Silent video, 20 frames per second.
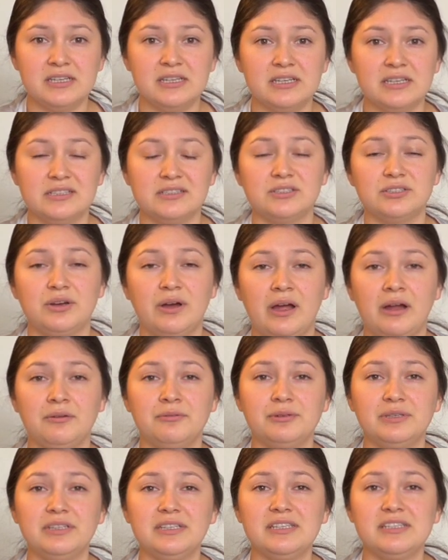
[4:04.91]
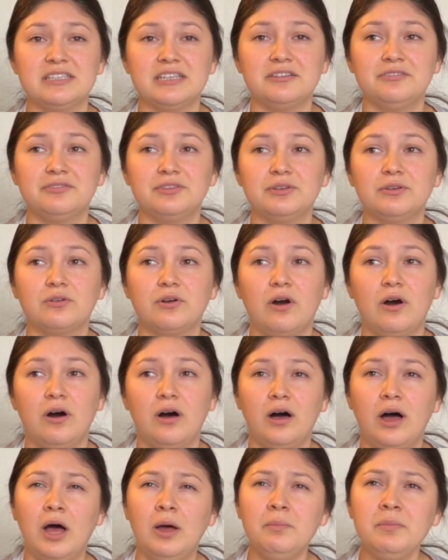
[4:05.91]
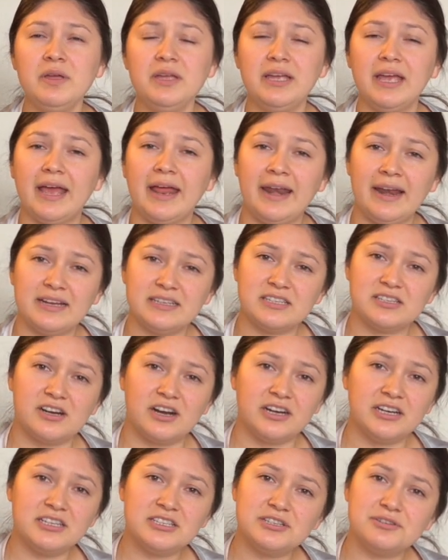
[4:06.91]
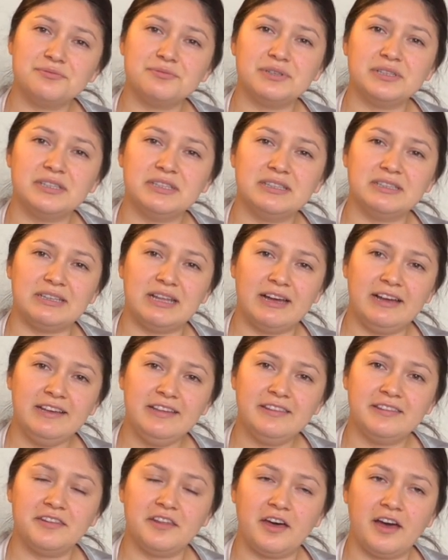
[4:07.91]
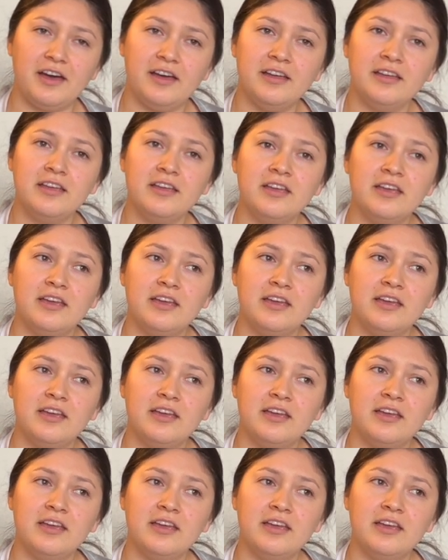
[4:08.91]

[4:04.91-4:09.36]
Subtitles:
And so I really did feel calm and I started to really like that.